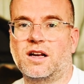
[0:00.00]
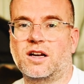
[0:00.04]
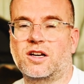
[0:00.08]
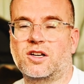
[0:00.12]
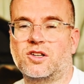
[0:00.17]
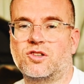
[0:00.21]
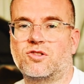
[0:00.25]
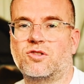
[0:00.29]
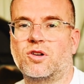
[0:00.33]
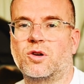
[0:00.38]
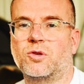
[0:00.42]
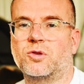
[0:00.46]

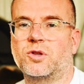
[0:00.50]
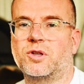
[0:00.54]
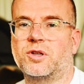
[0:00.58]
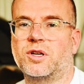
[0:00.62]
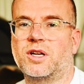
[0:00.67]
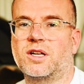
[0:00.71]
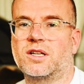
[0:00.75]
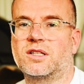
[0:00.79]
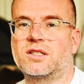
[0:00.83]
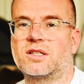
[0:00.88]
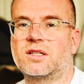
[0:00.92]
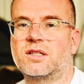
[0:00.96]
control
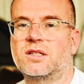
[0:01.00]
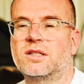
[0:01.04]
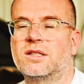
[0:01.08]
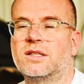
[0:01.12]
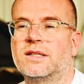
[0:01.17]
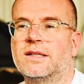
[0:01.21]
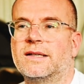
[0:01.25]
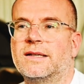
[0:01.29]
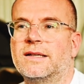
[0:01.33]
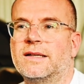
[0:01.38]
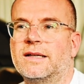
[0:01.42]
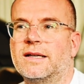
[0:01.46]
unit.
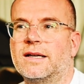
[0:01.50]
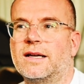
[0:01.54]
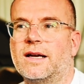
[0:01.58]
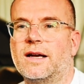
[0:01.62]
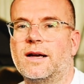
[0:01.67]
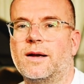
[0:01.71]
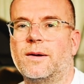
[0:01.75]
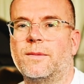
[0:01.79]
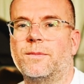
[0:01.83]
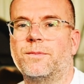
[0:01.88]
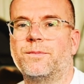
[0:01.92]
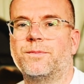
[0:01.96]

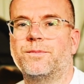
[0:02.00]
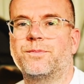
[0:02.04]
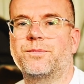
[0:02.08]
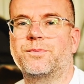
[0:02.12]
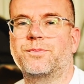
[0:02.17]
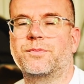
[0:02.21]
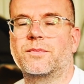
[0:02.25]
Um,